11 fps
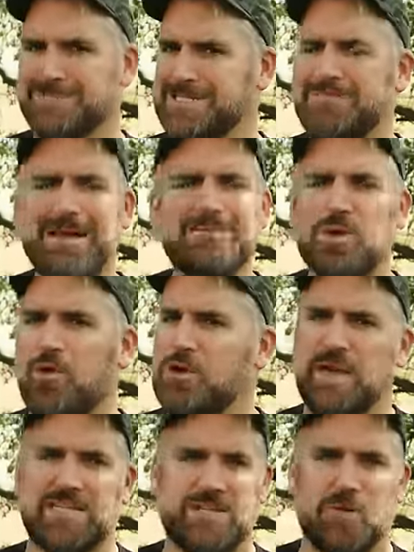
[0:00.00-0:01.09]
Sometimes the order
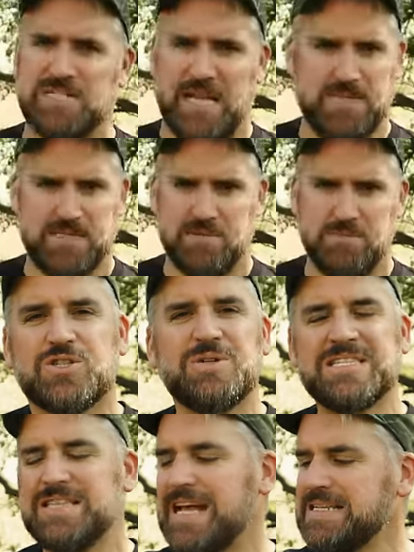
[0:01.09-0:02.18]
makes no sense. So
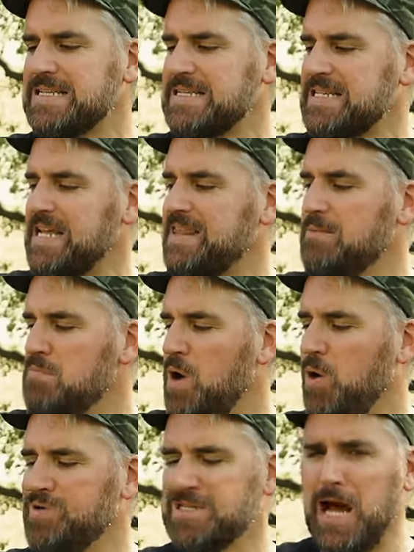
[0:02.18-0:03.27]
it's nice to see the
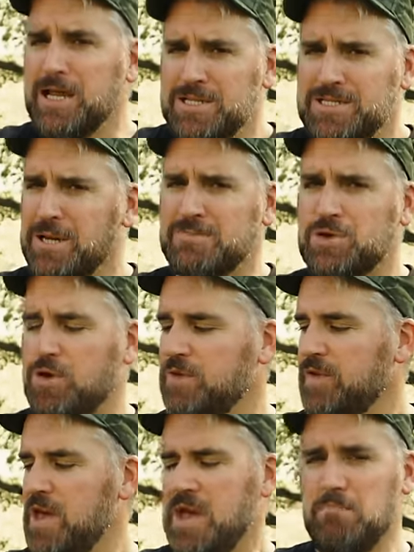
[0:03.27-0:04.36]
modes not in some sort
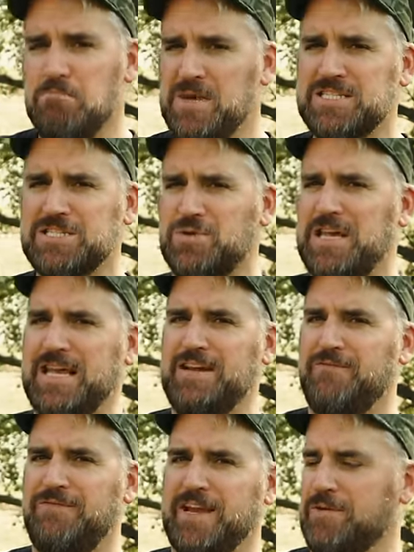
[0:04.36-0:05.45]
of mystery
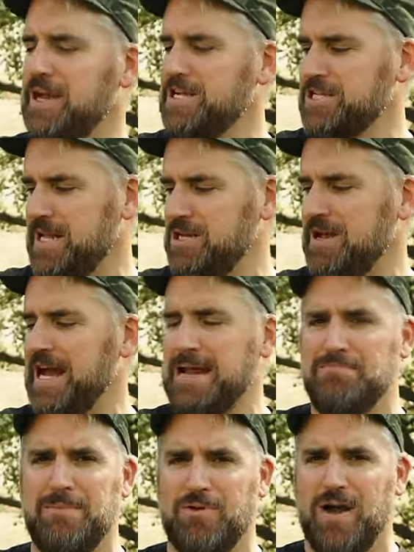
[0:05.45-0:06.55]
configuration that you gotta
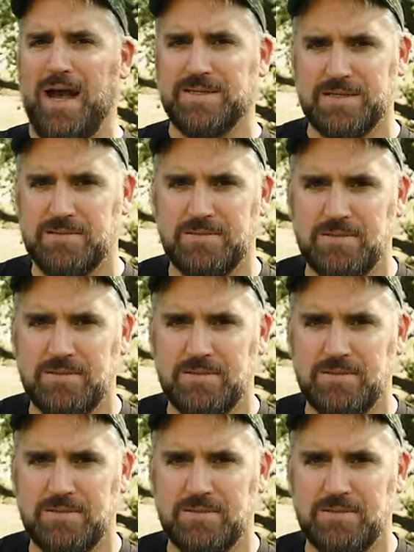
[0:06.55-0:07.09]
memorize.